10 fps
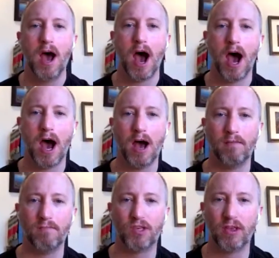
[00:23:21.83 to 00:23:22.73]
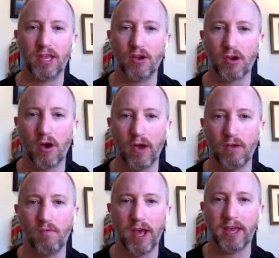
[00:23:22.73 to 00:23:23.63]
so that you're
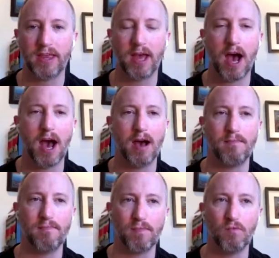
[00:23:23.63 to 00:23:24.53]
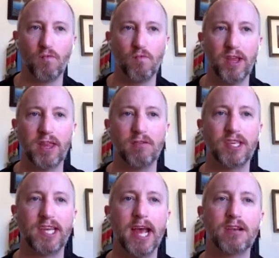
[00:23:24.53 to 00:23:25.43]
going with those
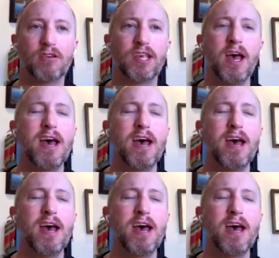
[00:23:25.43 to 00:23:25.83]
standards.